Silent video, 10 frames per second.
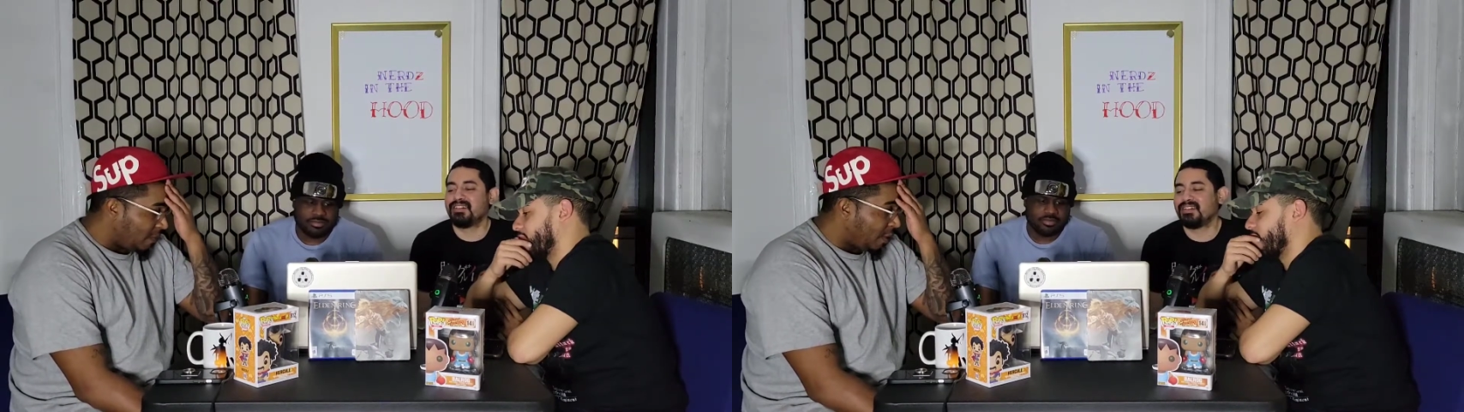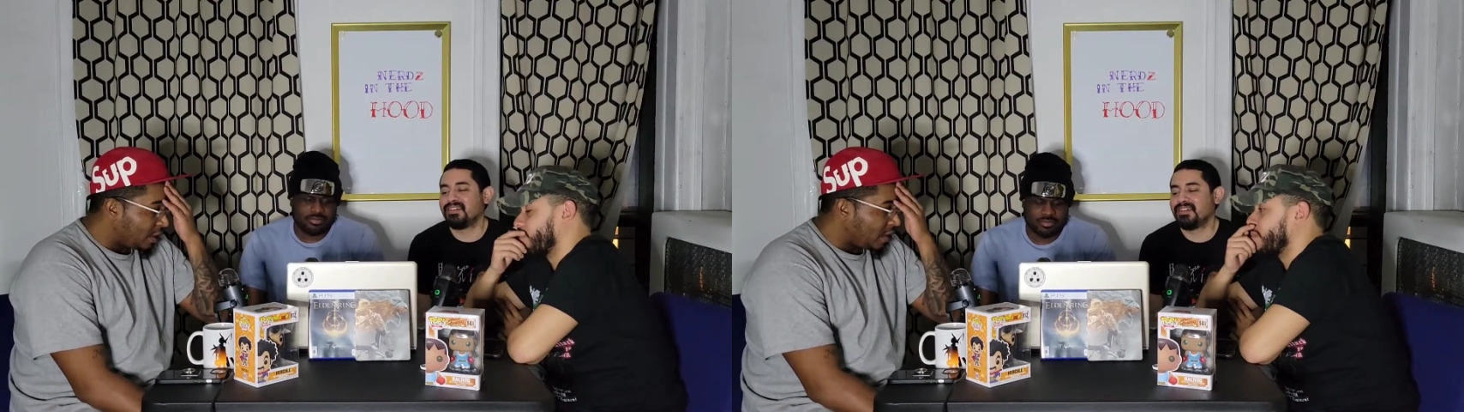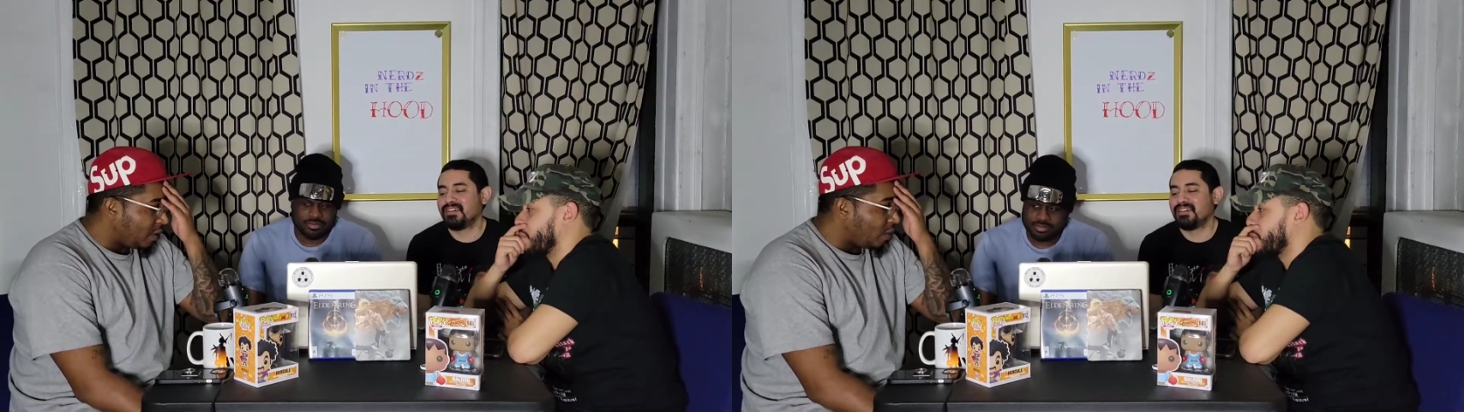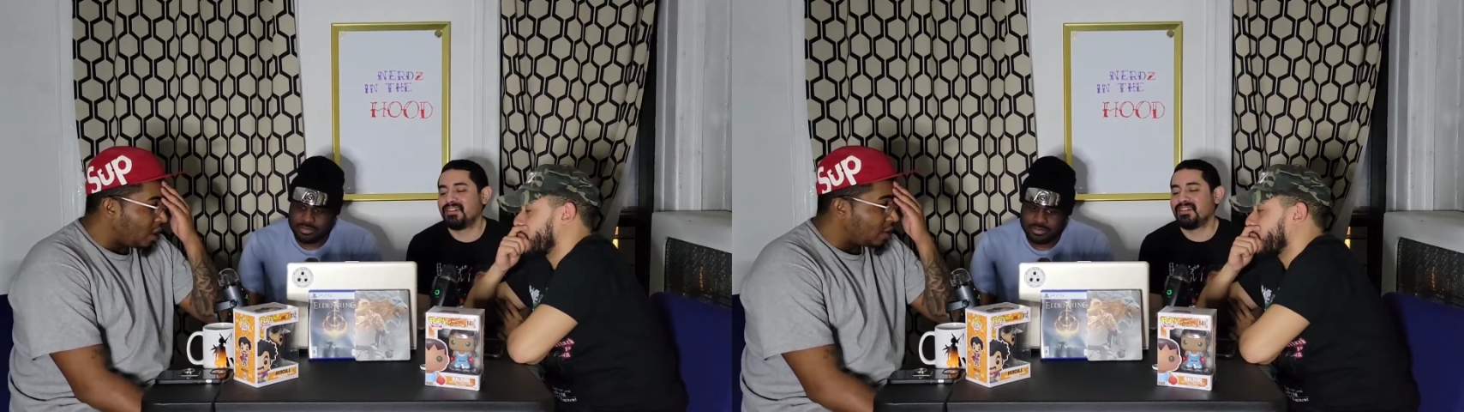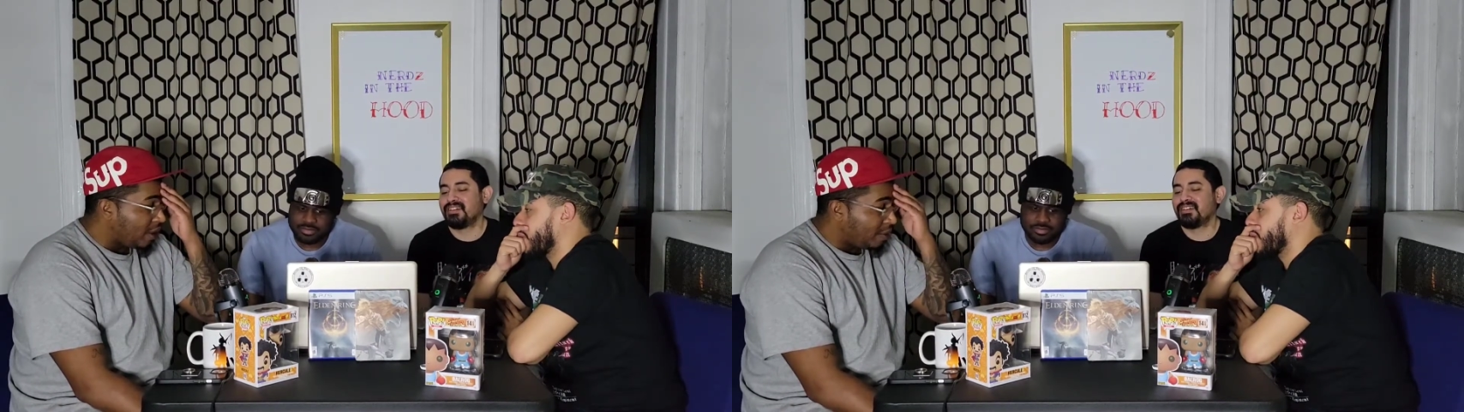Speaker 1: First of all, he
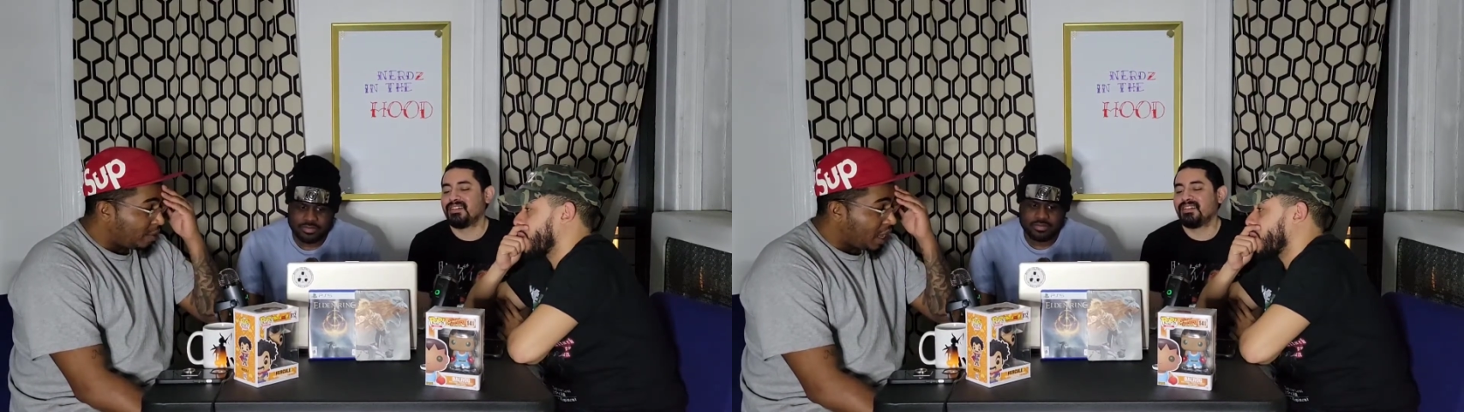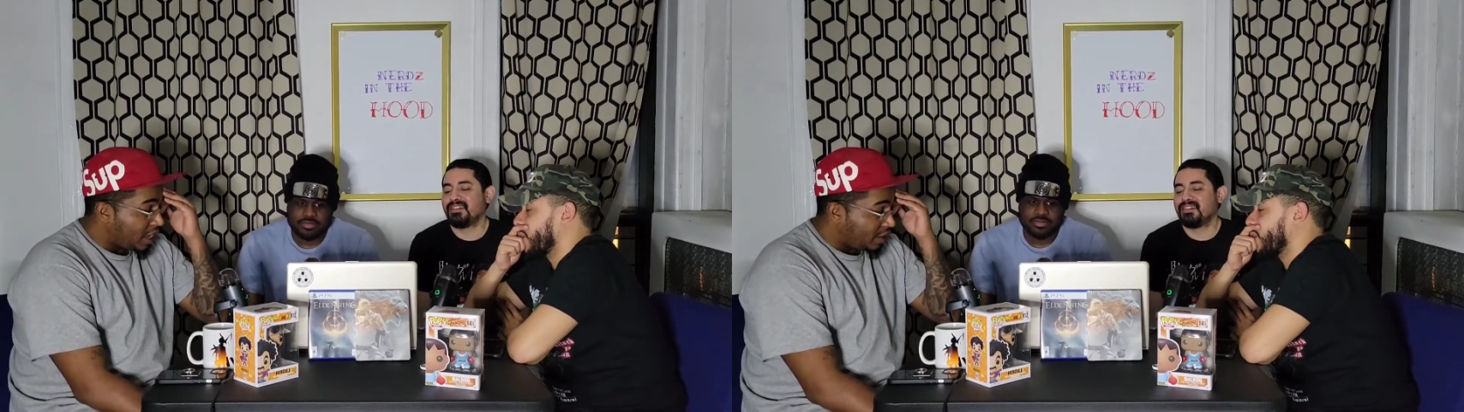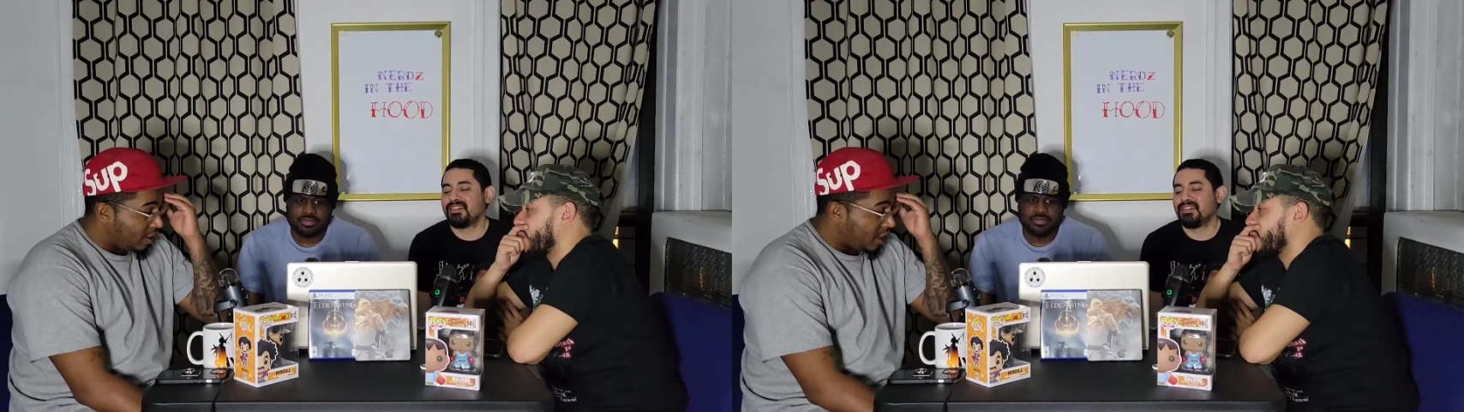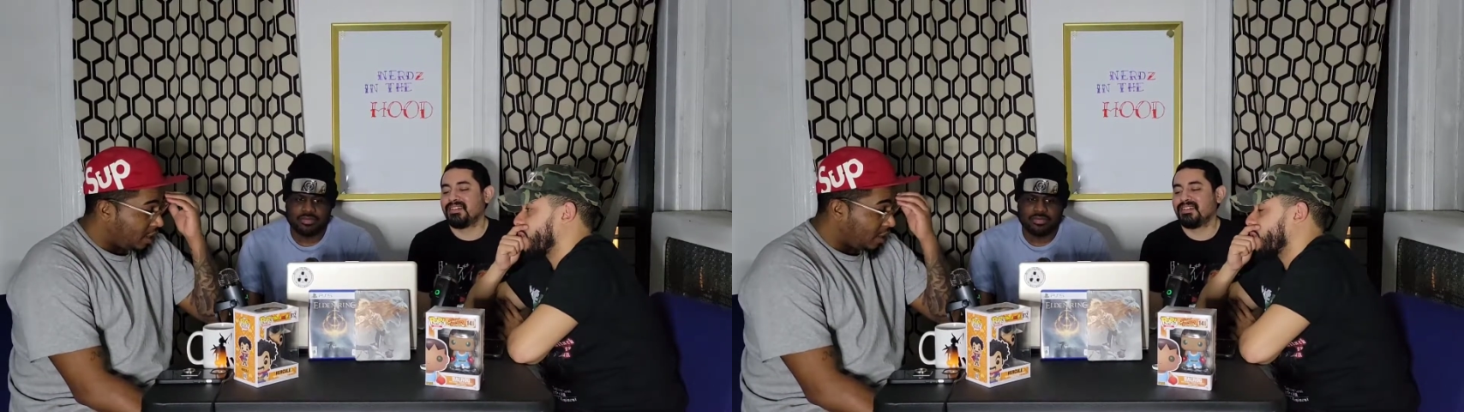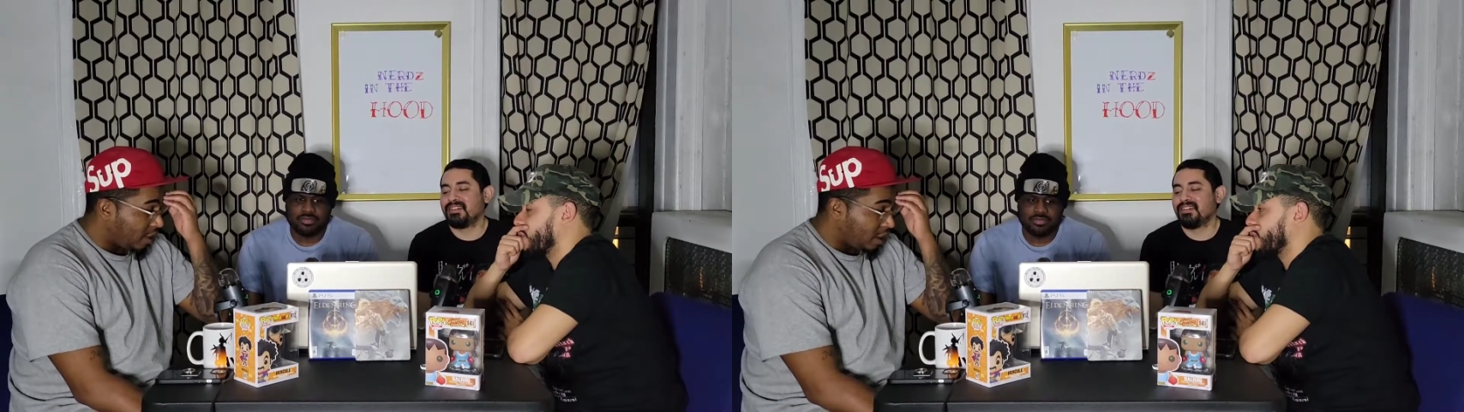walks around blind, so
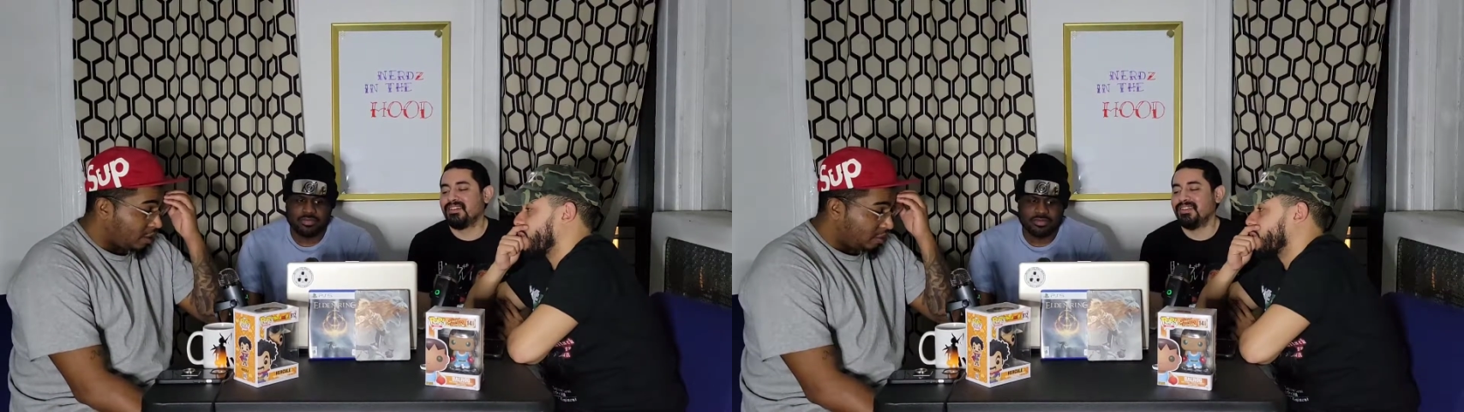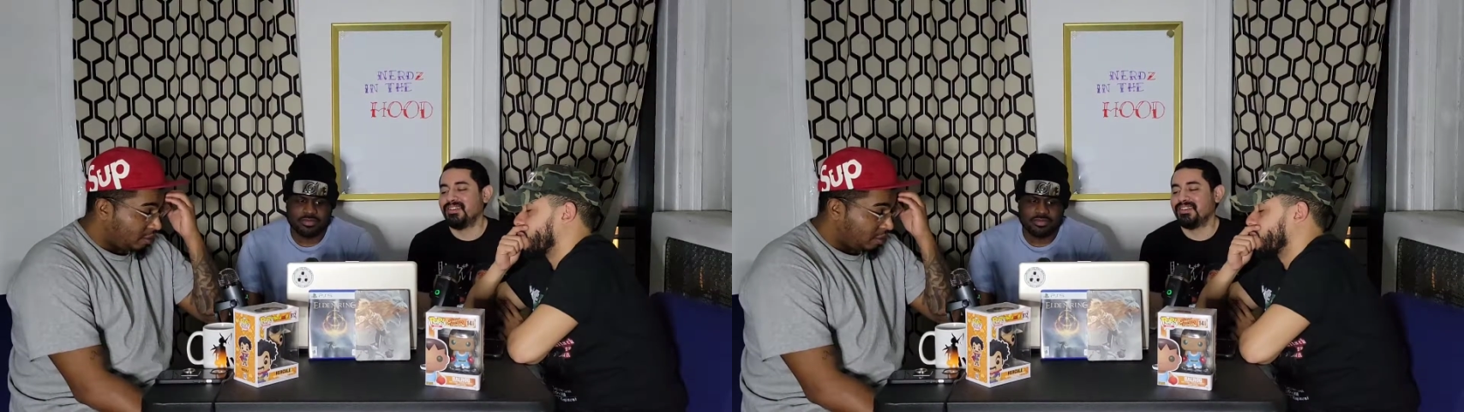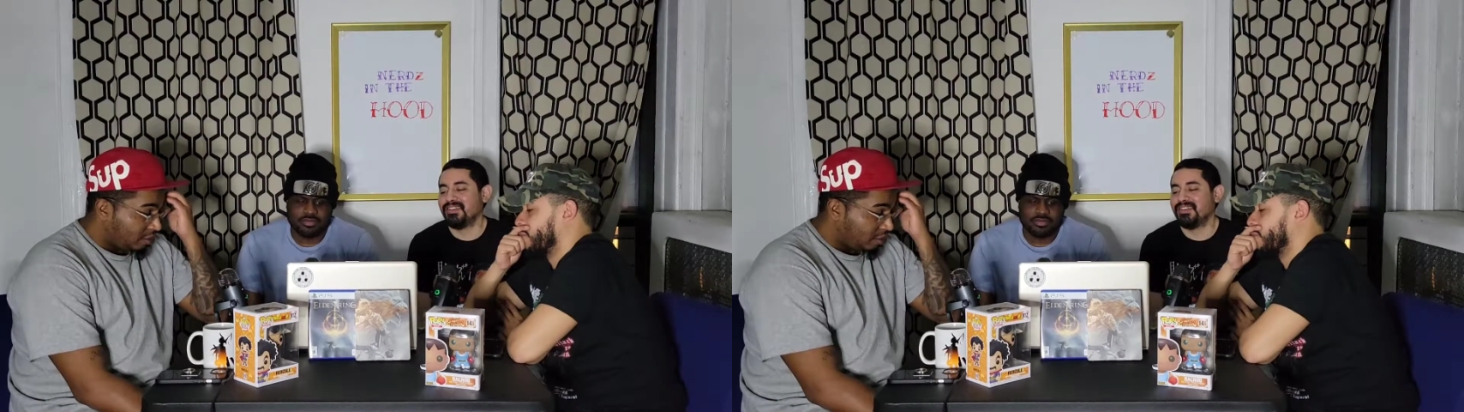that shit great. I